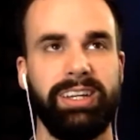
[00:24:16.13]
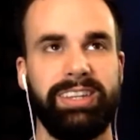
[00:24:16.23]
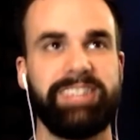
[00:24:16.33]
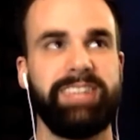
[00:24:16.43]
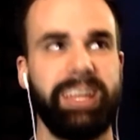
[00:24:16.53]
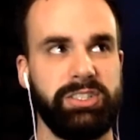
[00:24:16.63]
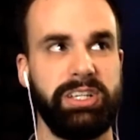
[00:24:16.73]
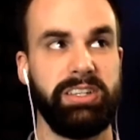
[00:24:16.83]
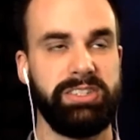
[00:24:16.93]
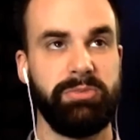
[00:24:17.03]
That's
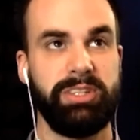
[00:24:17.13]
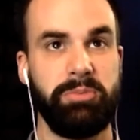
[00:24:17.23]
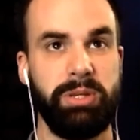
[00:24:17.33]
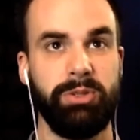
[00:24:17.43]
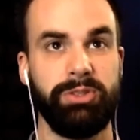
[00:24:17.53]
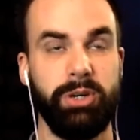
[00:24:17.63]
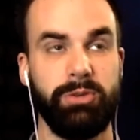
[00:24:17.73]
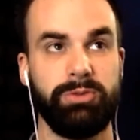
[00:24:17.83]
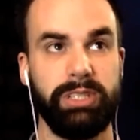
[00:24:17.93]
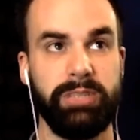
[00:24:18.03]
actually something that people don't
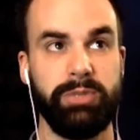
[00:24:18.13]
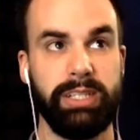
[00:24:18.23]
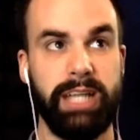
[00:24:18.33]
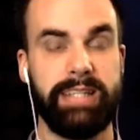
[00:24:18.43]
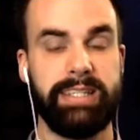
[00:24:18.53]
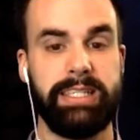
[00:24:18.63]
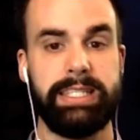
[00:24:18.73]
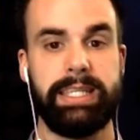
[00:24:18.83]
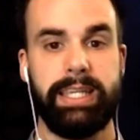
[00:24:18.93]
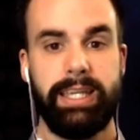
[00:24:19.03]
really realize
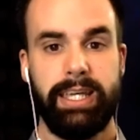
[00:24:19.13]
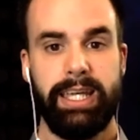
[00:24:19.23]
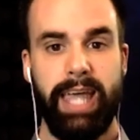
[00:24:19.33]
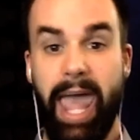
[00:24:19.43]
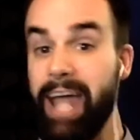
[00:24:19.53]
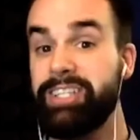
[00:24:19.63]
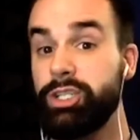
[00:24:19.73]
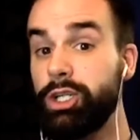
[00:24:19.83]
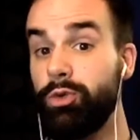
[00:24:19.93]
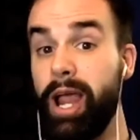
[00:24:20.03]
is ads
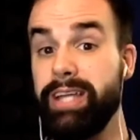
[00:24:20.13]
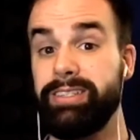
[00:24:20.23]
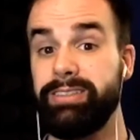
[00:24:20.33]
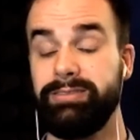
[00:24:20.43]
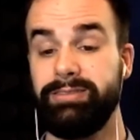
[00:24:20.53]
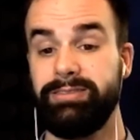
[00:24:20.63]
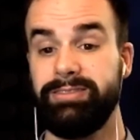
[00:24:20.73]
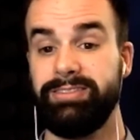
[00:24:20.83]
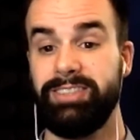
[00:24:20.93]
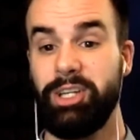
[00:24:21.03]
are great,
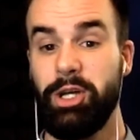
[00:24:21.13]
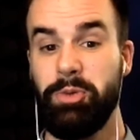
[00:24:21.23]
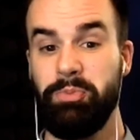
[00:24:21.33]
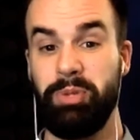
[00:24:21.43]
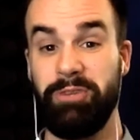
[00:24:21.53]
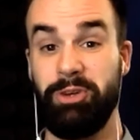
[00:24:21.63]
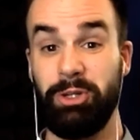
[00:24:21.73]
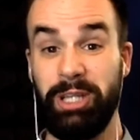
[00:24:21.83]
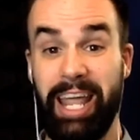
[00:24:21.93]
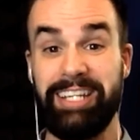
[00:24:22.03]
but if your
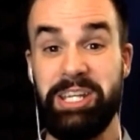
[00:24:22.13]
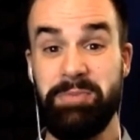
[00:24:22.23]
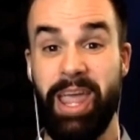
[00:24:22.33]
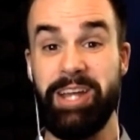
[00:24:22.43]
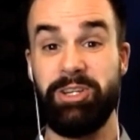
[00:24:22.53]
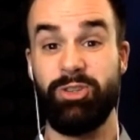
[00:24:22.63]
landing page